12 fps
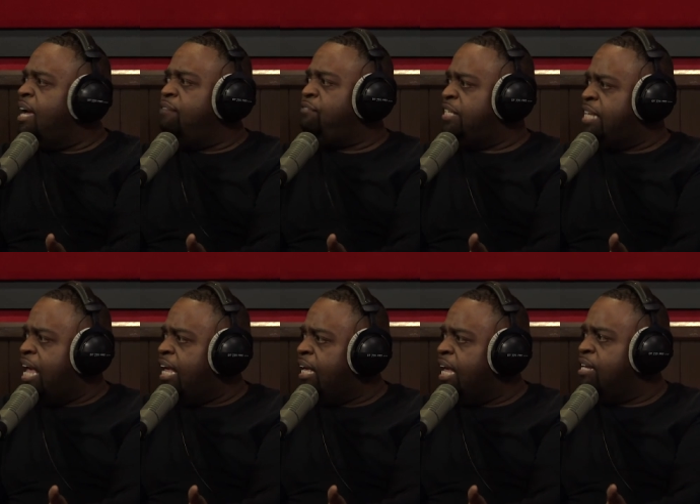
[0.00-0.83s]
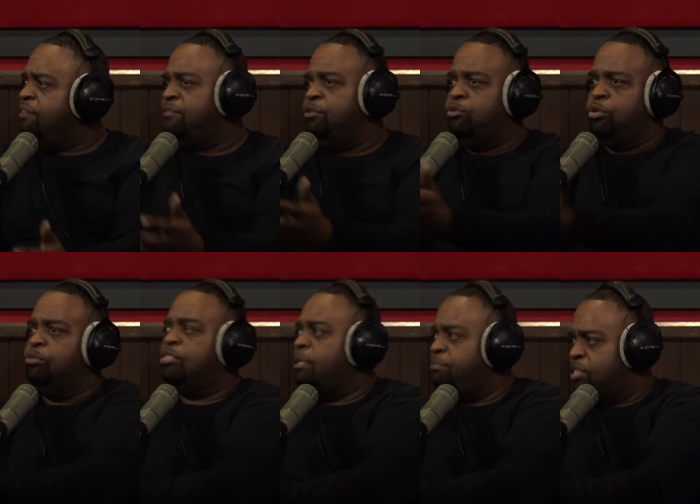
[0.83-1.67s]
here every day. And if you oh. do
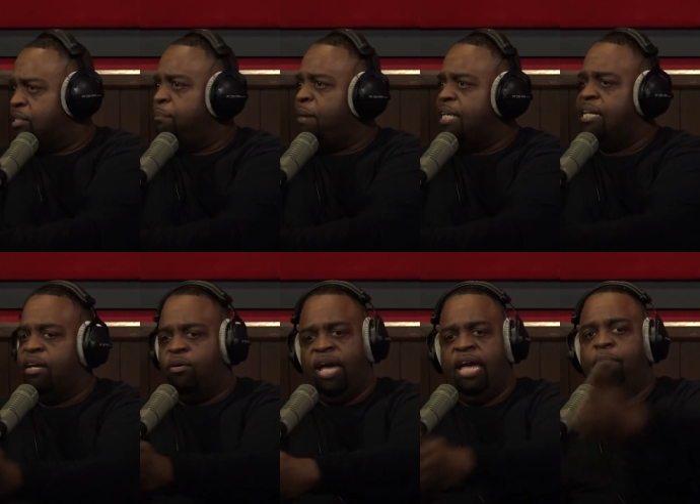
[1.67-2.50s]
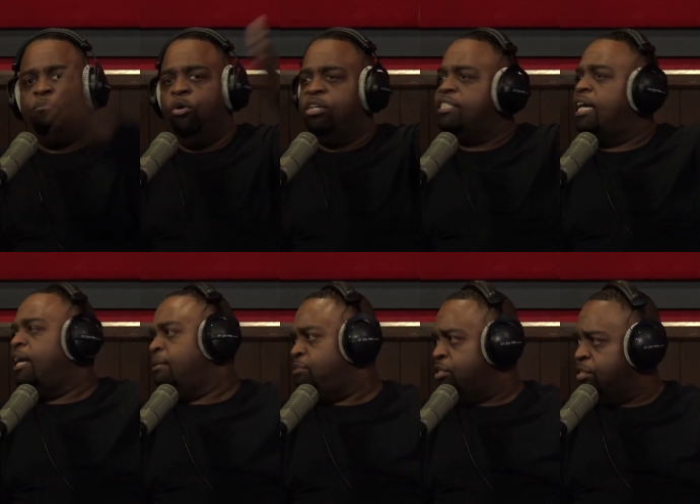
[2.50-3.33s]
something to somebody, they're going to add more
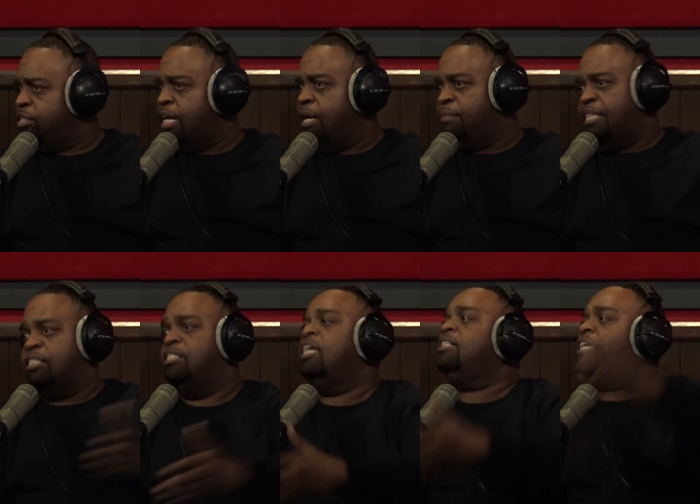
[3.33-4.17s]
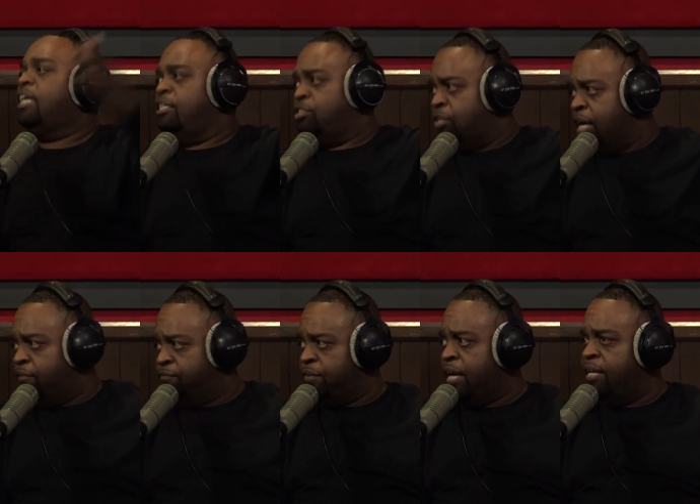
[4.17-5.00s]
time to your time. That's another case you got to
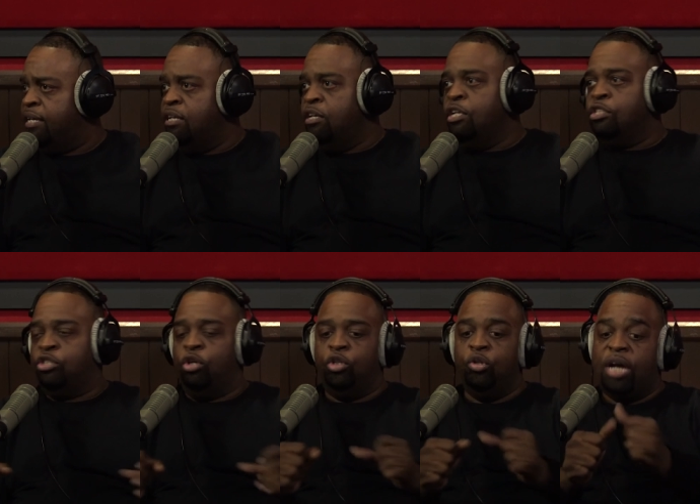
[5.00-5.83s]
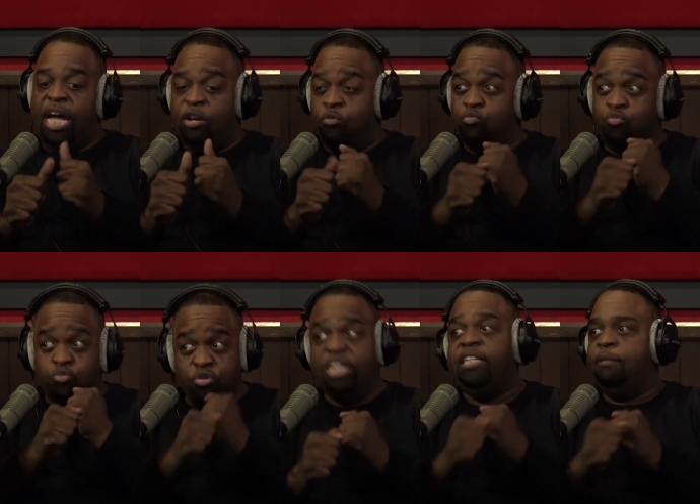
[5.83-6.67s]
got fight. Got you, got you. Yeah. So you got to
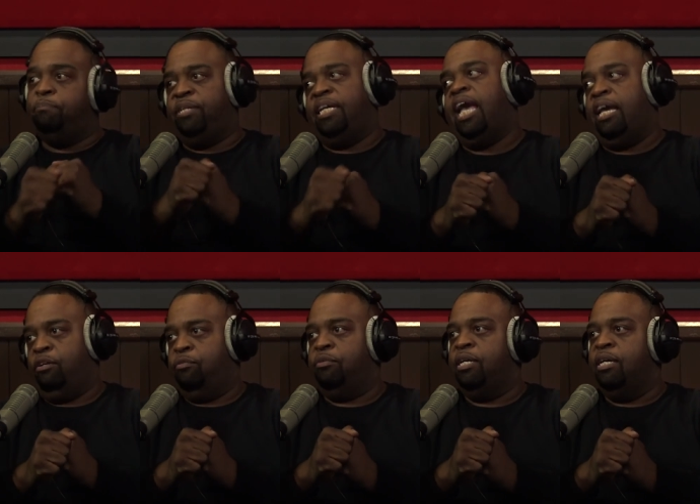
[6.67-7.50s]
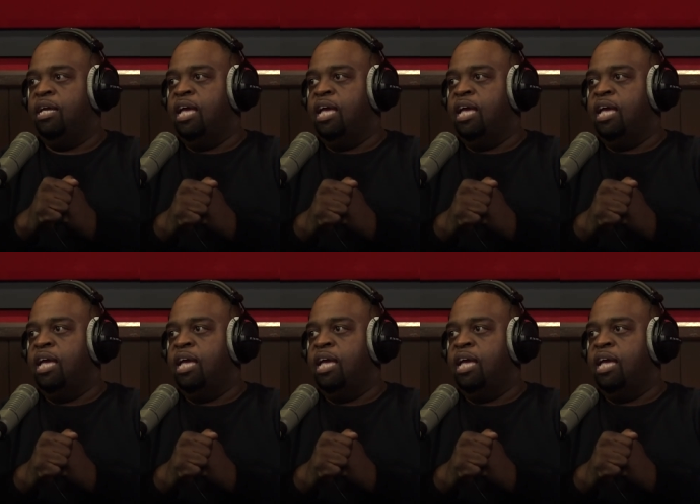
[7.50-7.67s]
really be angry.